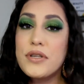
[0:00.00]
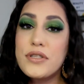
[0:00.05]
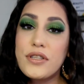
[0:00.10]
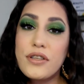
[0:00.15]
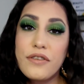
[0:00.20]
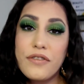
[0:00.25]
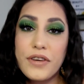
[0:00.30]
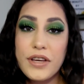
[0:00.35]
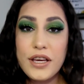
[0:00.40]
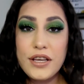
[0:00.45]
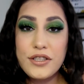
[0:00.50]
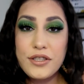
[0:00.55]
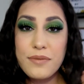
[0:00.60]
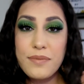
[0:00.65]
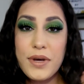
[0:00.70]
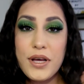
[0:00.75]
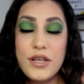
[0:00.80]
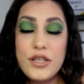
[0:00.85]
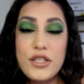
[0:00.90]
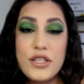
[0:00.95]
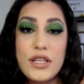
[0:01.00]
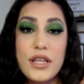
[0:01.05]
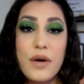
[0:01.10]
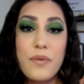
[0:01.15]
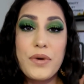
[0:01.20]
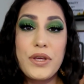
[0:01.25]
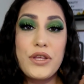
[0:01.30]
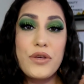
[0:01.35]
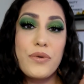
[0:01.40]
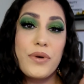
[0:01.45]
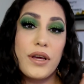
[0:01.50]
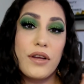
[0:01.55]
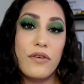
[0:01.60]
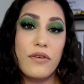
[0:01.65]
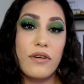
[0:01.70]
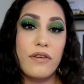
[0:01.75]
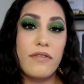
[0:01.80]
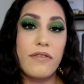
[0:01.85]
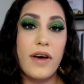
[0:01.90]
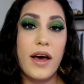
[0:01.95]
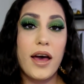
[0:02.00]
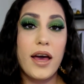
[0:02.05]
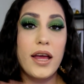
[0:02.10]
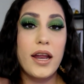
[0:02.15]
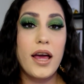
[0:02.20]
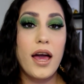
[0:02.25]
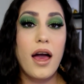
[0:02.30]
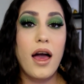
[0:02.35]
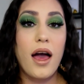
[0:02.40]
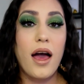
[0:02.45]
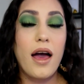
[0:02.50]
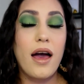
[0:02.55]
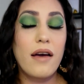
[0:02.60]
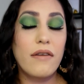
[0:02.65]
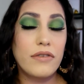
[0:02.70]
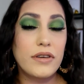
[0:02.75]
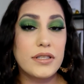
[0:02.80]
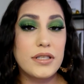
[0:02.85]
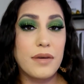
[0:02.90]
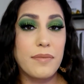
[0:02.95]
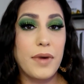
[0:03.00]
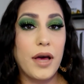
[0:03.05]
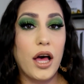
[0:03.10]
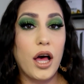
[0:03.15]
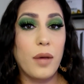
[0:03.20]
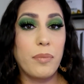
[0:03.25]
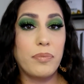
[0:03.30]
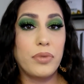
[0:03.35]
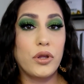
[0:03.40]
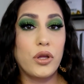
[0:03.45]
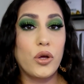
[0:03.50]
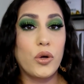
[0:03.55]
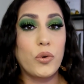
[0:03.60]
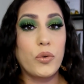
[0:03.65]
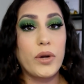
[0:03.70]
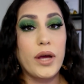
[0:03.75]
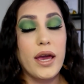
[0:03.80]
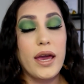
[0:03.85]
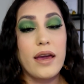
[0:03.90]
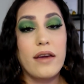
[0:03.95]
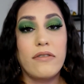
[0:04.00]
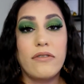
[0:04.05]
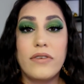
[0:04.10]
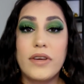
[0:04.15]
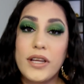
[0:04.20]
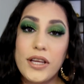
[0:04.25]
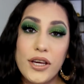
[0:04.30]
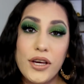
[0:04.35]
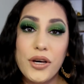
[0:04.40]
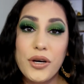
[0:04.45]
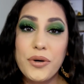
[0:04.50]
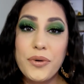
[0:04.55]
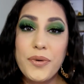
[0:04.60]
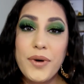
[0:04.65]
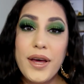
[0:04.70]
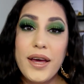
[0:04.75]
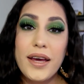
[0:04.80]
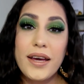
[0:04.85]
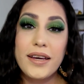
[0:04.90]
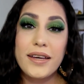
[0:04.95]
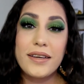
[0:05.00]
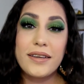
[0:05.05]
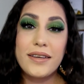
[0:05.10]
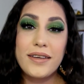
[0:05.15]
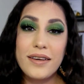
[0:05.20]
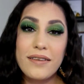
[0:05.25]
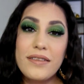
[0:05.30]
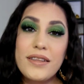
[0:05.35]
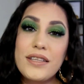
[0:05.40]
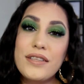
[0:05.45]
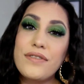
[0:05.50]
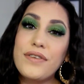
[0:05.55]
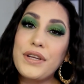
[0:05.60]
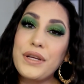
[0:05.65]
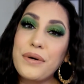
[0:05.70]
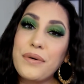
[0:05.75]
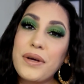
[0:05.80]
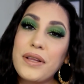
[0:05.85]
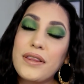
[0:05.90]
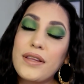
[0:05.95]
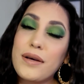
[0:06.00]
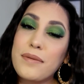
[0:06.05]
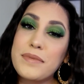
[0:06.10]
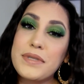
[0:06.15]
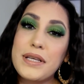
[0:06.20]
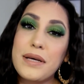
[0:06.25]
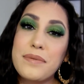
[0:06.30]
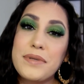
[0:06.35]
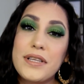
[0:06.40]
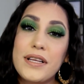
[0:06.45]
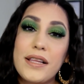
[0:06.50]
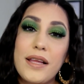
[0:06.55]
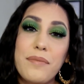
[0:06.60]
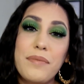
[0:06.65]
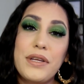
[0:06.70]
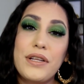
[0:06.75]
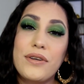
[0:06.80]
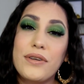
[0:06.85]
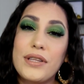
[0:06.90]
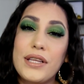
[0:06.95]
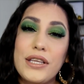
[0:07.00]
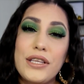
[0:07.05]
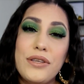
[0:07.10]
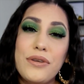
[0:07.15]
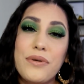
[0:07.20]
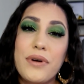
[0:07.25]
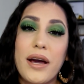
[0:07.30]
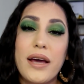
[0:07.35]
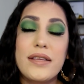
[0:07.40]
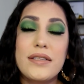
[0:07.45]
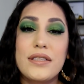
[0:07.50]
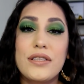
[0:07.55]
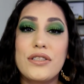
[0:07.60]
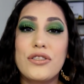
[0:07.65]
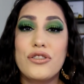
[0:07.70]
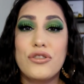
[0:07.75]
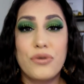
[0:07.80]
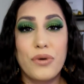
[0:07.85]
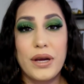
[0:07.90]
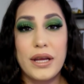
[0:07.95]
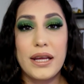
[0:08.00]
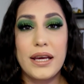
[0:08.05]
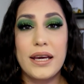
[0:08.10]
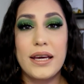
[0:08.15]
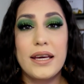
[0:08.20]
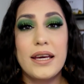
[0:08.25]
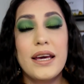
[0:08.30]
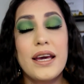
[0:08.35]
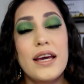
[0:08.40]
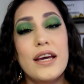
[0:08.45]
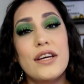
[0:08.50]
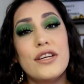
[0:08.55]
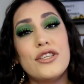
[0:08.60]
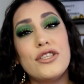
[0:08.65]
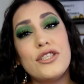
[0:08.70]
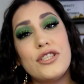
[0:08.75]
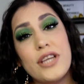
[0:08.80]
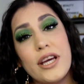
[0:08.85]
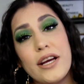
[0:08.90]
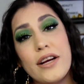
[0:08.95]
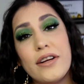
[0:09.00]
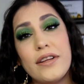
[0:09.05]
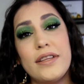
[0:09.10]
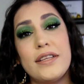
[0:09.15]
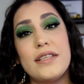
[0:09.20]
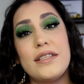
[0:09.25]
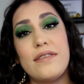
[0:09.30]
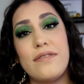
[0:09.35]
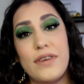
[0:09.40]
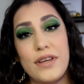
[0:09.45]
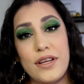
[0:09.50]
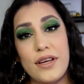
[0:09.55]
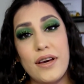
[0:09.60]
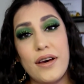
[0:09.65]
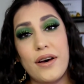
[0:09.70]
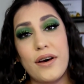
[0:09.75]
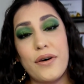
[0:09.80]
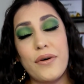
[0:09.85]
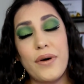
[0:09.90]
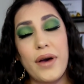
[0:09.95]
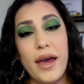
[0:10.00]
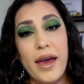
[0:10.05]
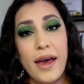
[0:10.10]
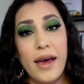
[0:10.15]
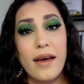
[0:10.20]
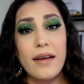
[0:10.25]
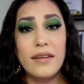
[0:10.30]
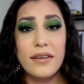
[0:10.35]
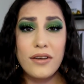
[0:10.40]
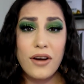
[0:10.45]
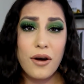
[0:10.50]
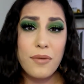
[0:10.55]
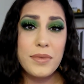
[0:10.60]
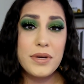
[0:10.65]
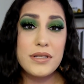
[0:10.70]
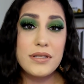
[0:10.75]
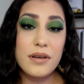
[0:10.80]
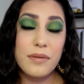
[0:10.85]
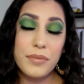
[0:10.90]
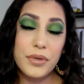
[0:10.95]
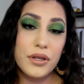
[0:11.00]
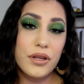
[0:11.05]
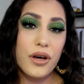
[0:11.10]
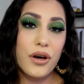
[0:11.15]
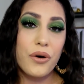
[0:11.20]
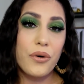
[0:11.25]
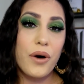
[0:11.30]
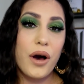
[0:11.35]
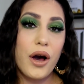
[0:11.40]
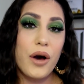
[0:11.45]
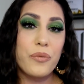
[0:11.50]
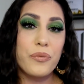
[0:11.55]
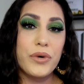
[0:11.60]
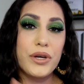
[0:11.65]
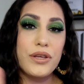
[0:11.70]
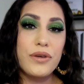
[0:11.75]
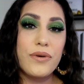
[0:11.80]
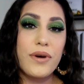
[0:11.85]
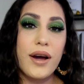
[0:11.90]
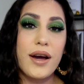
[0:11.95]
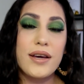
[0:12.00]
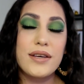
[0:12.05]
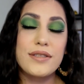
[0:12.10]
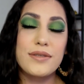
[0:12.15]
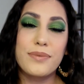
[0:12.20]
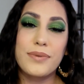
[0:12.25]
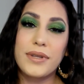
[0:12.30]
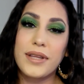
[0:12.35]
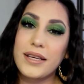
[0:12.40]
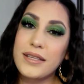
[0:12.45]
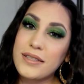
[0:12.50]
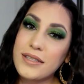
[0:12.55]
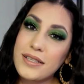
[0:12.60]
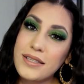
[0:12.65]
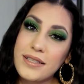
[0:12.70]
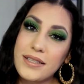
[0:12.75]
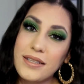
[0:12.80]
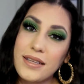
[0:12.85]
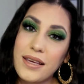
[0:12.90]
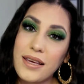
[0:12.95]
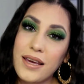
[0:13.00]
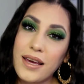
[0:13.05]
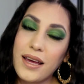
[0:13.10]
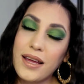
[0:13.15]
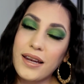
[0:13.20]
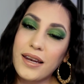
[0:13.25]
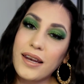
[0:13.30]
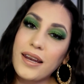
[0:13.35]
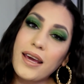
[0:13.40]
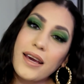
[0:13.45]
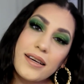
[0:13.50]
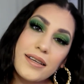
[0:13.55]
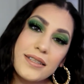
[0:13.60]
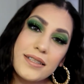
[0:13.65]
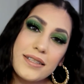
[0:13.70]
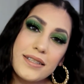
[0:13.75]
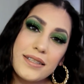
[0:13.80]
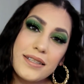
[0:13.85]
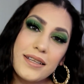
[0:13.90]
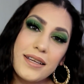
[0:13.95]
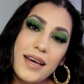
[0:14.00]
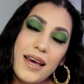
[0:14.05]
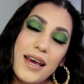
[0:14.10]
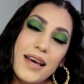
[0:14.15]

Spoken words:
post notification bell so that way you get notified every time I upload a video. Give this video a thumbs up to let me know that you guys enjoyed it. Share this video and comment down below on what you guys would like to see next.